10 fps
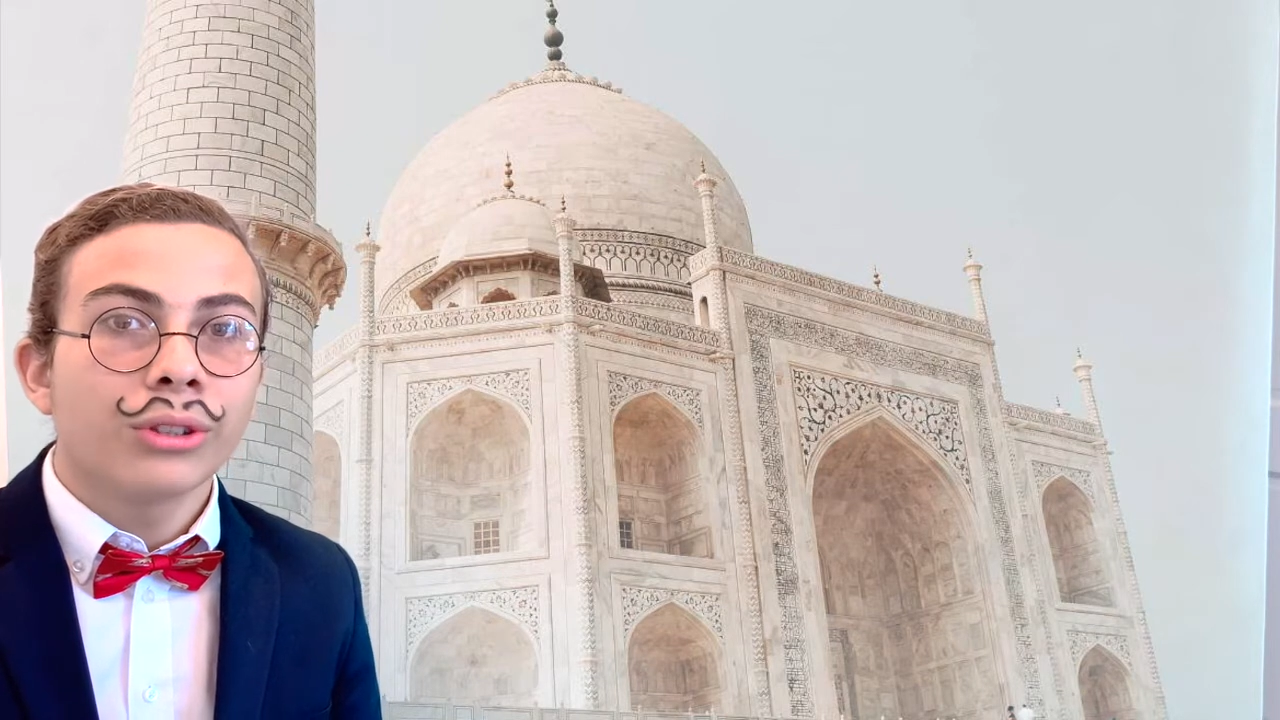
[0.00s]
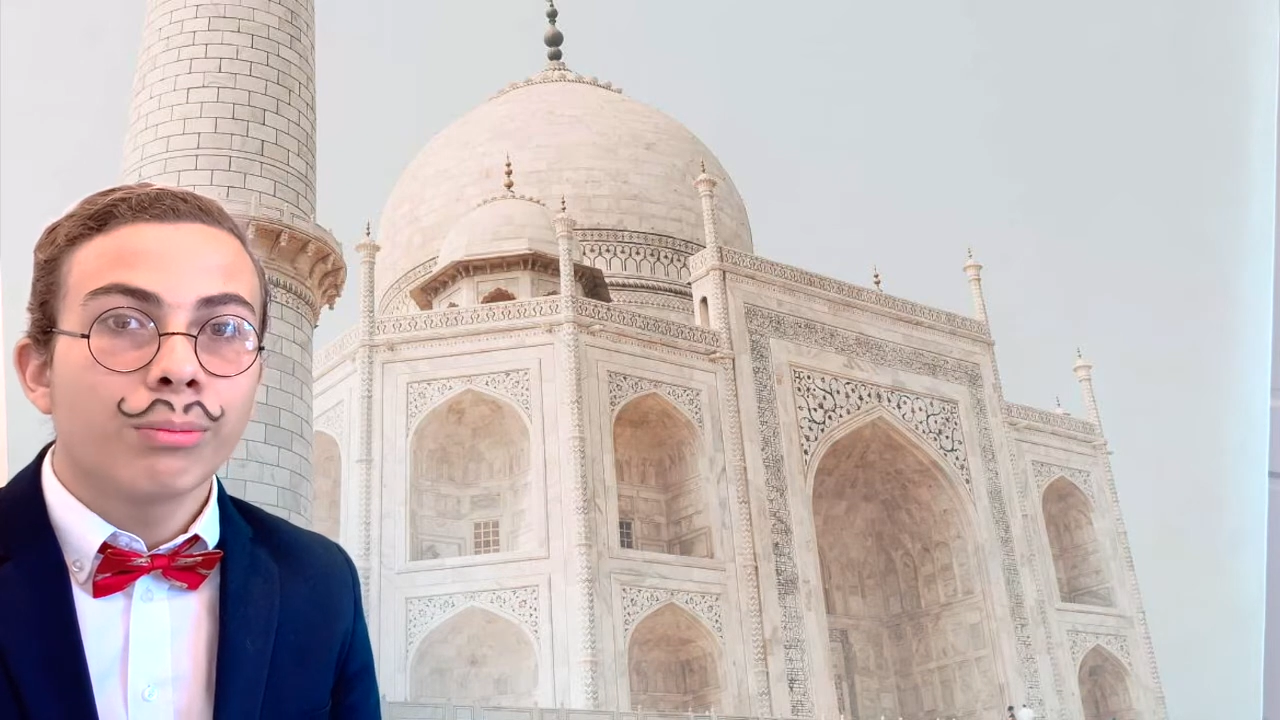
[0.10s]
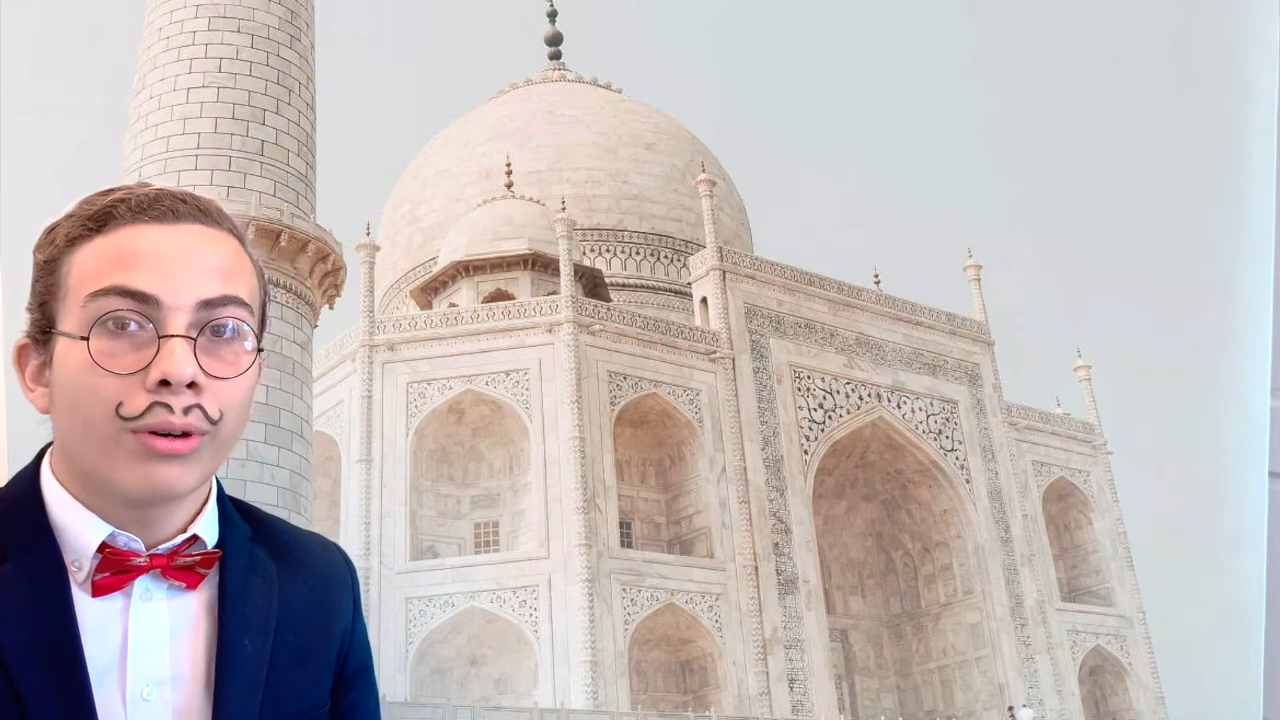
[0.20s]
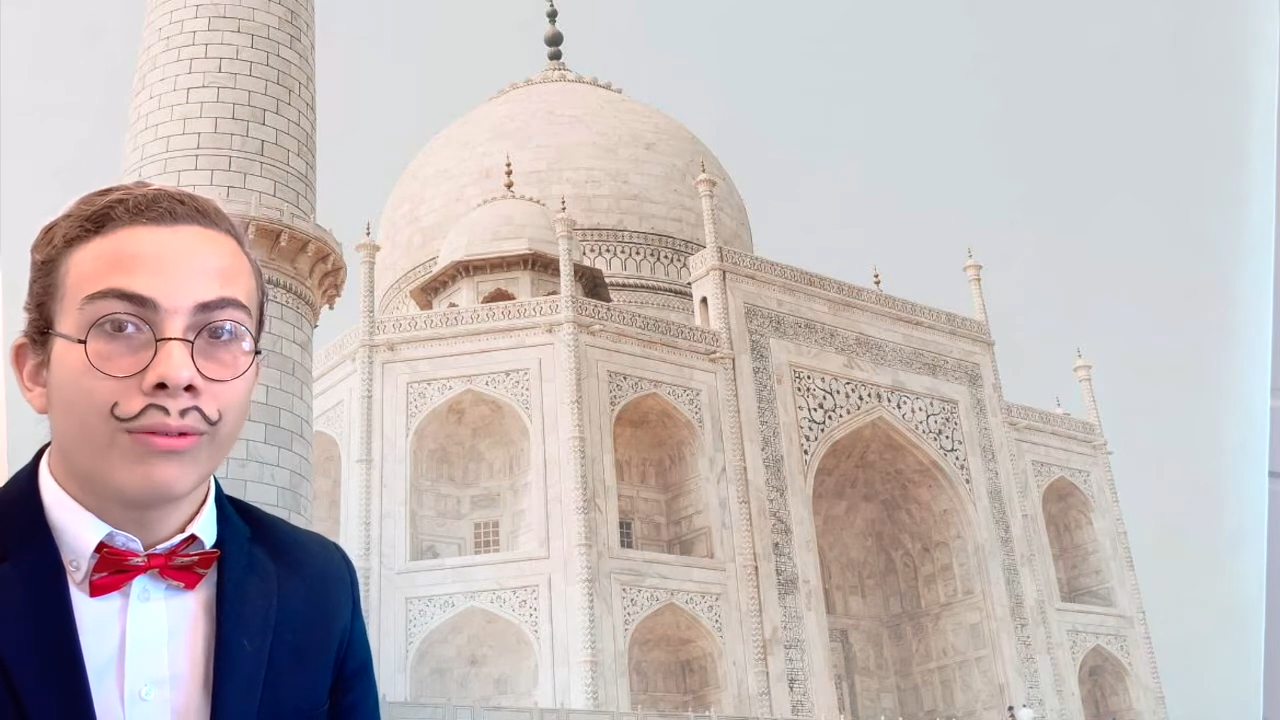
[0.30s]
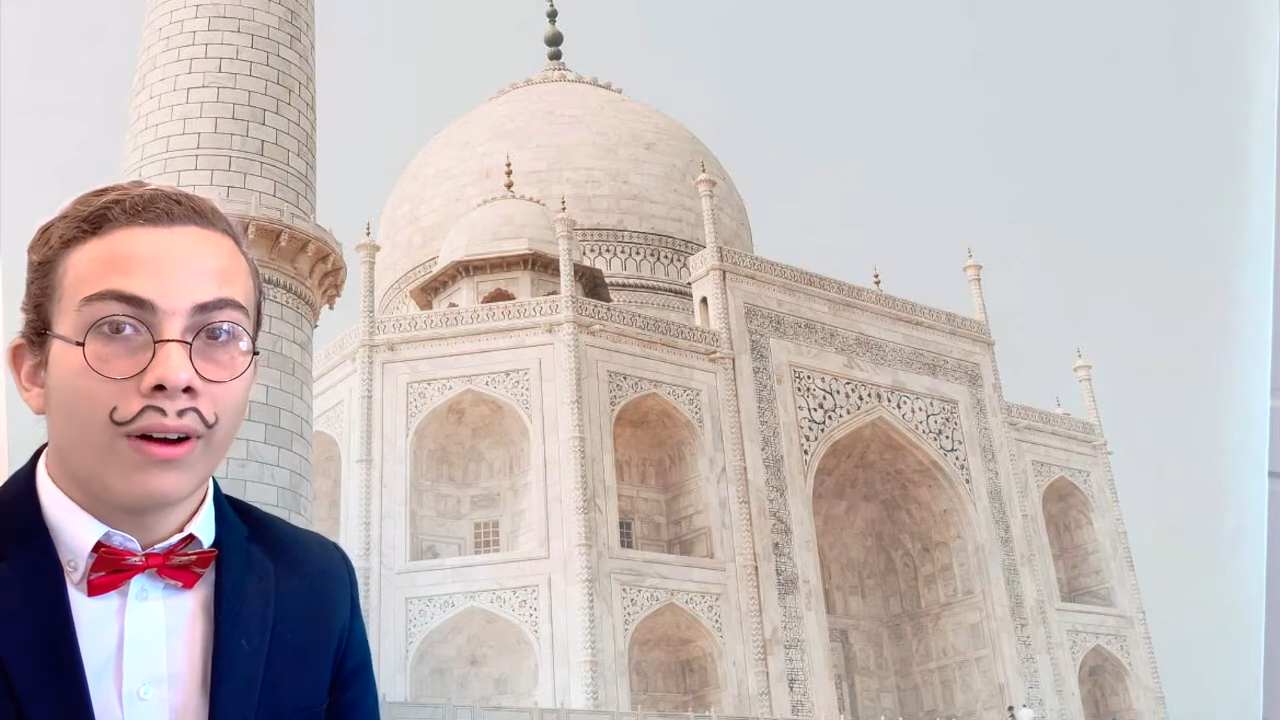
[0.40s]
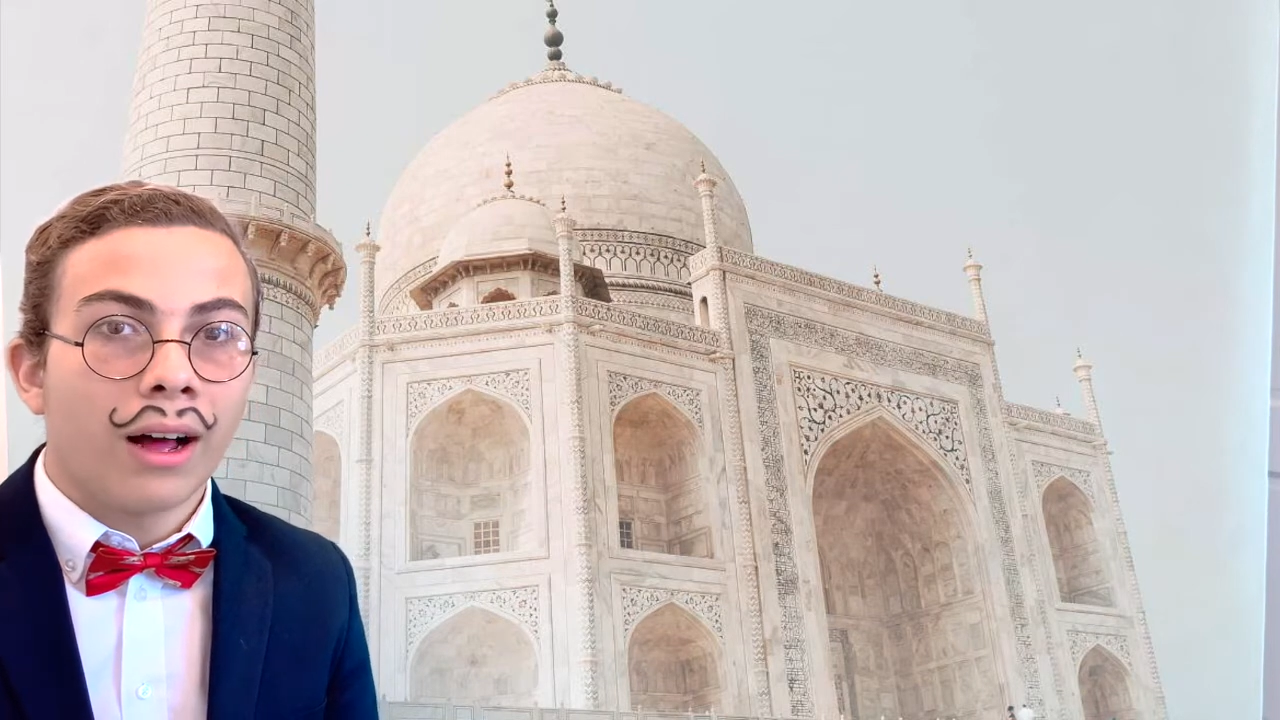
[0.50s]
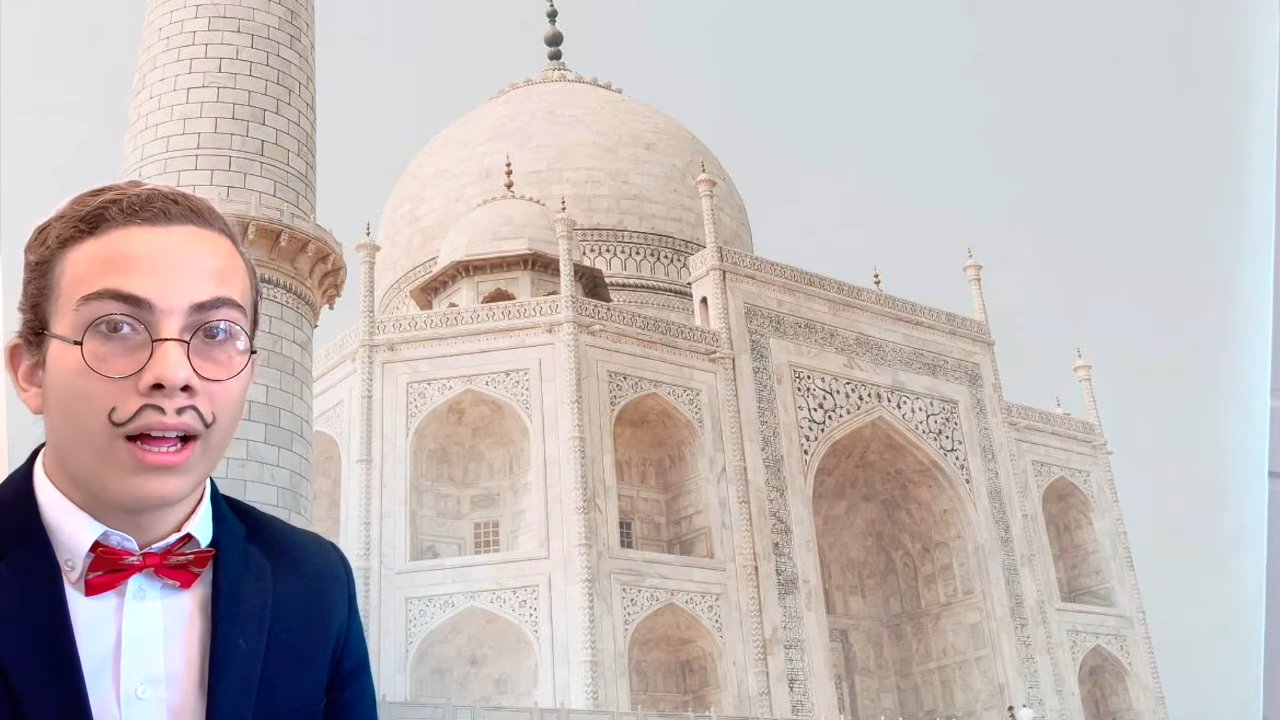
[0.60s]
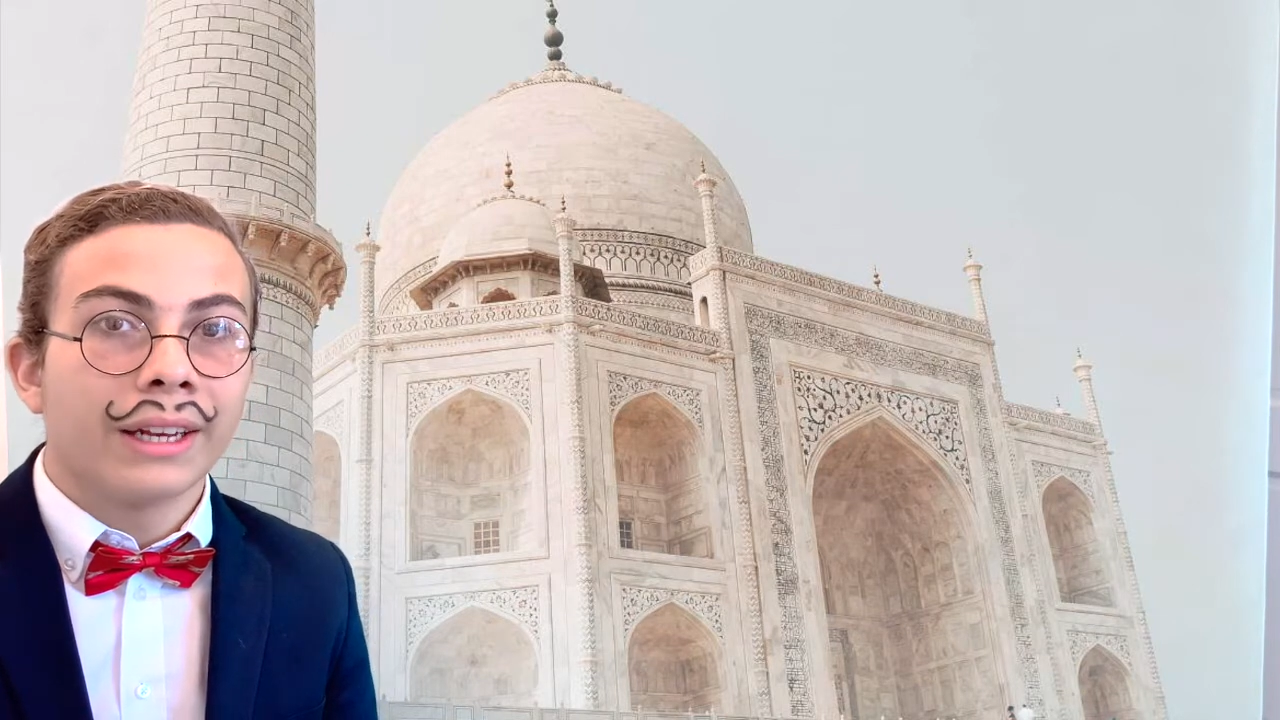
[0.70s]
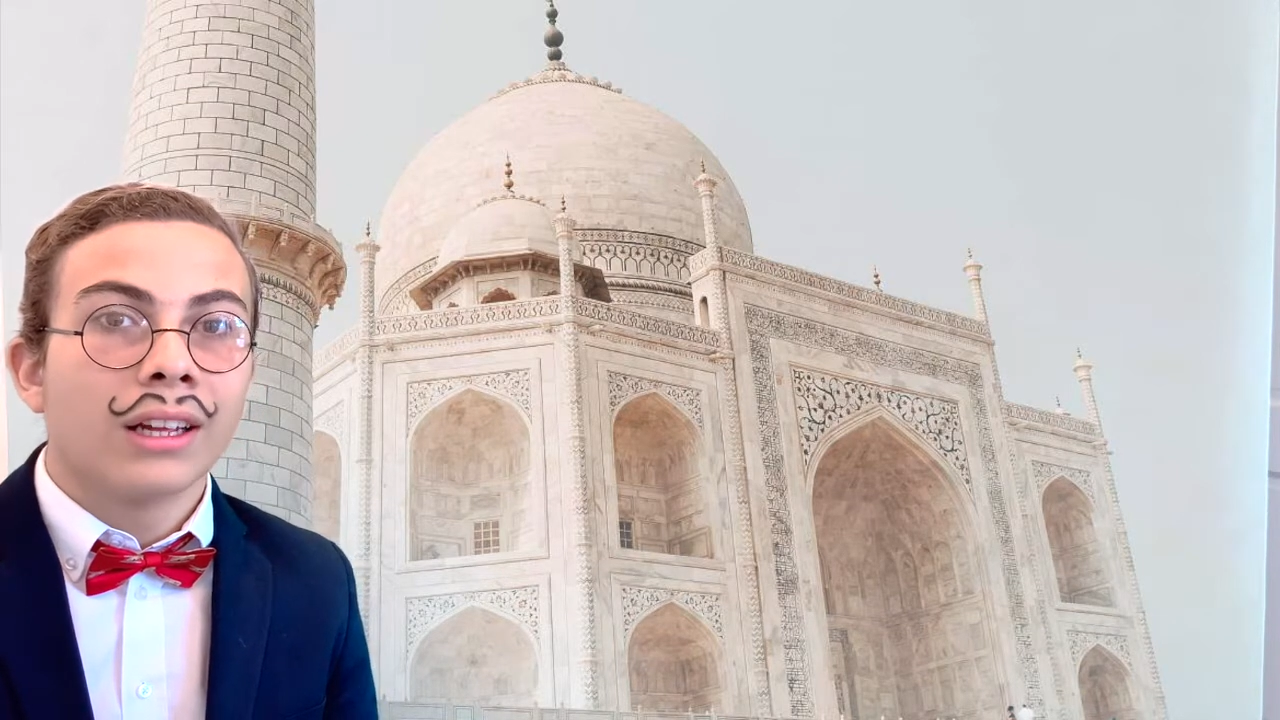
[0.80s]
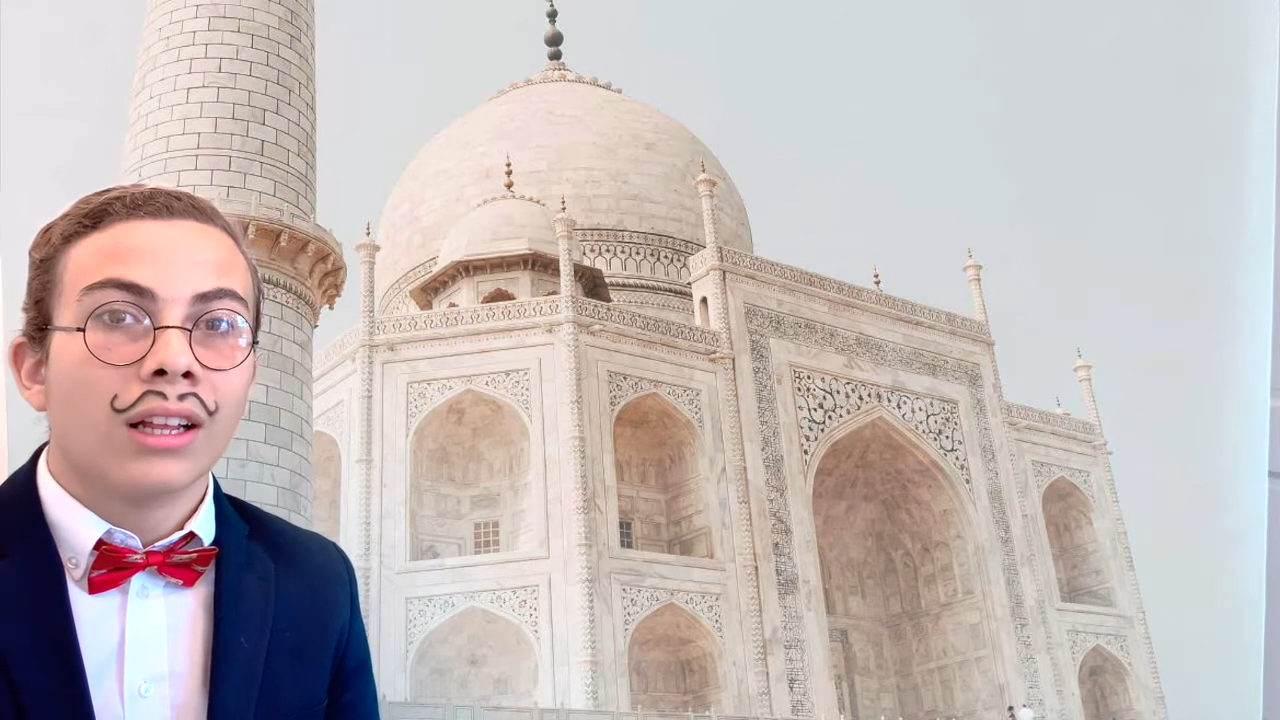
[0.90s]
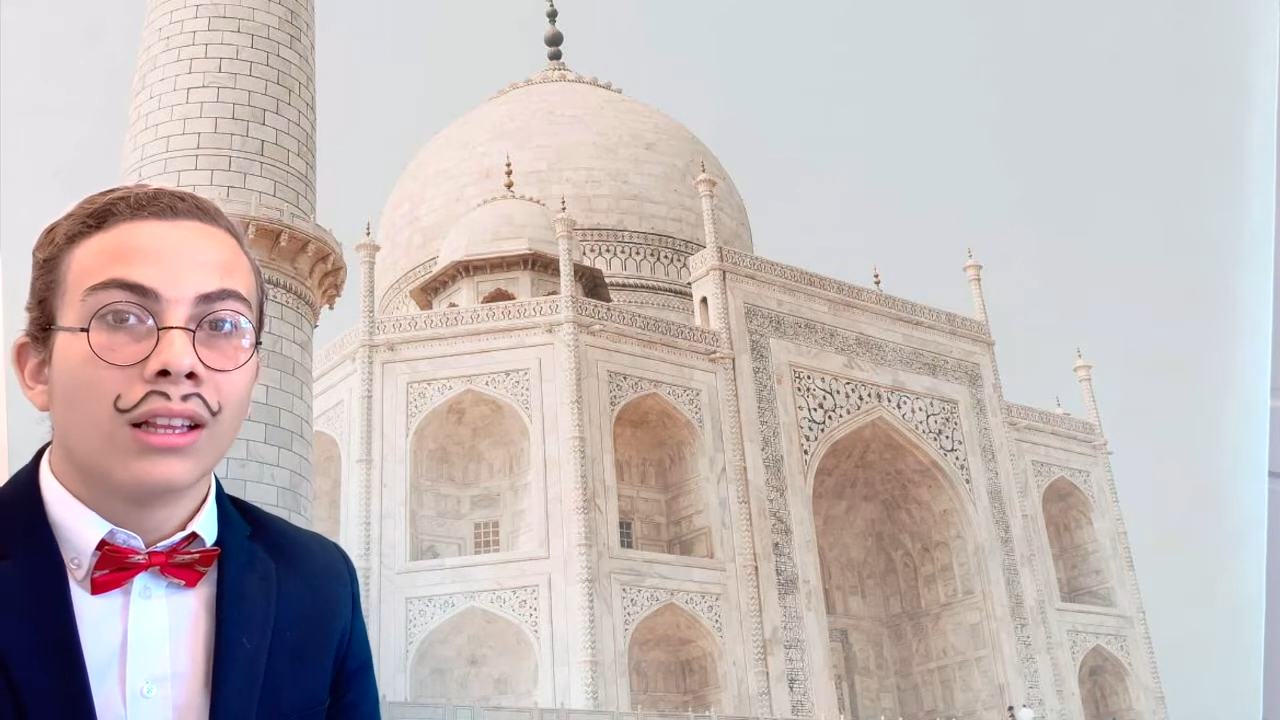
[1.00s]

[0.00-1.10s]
provide